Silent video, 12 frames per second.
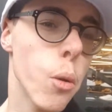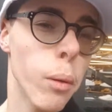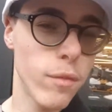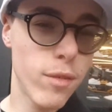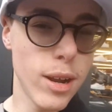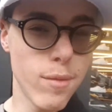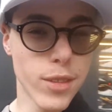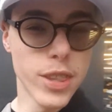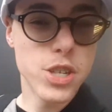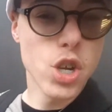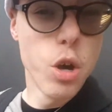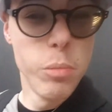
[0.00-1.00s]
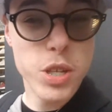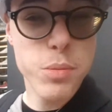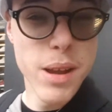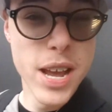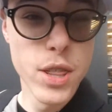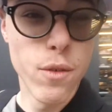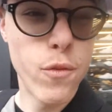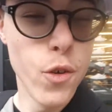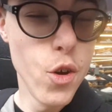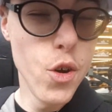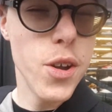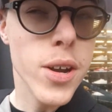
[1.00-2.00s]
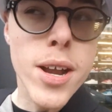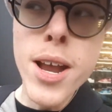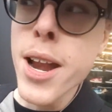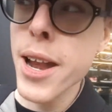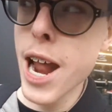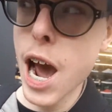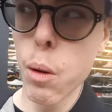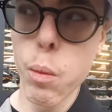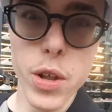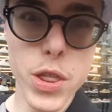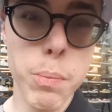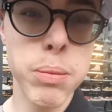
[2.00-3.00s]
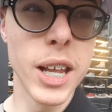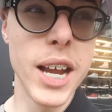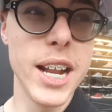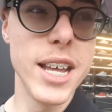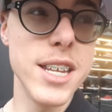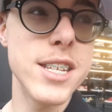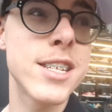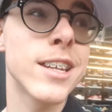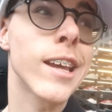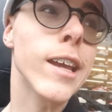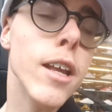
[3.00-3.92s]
we've given this homeless man the food. Now what the plan is,